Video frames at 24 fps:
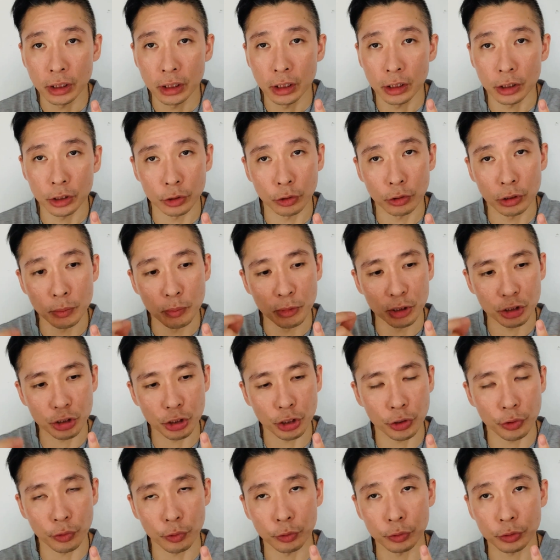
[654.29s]
the
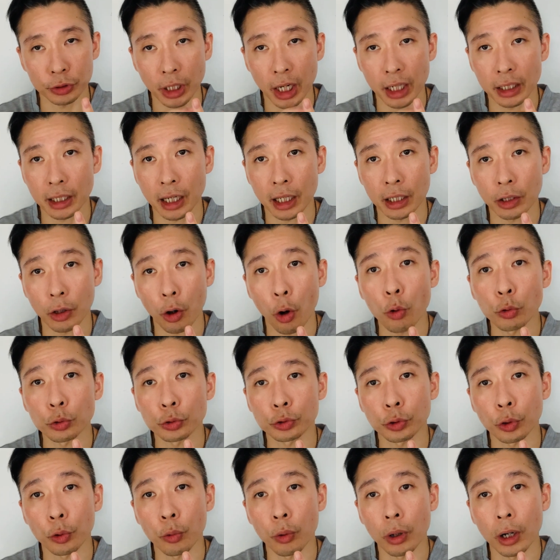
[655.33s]
materials, and then
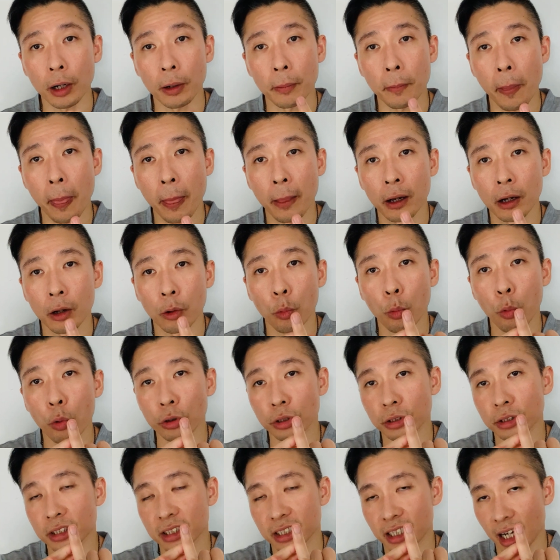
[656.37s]
also water
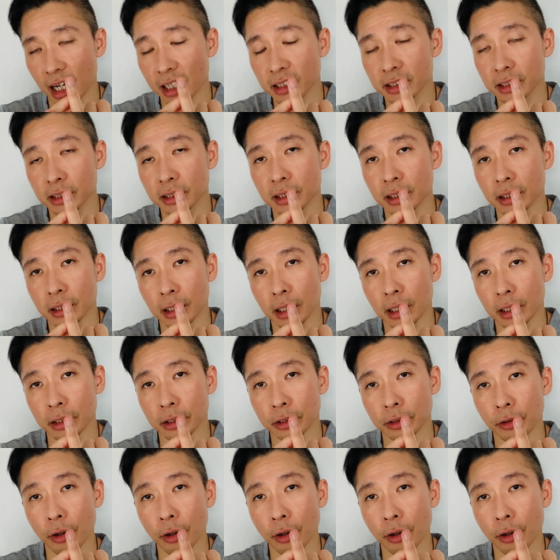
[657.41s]
scarcity, like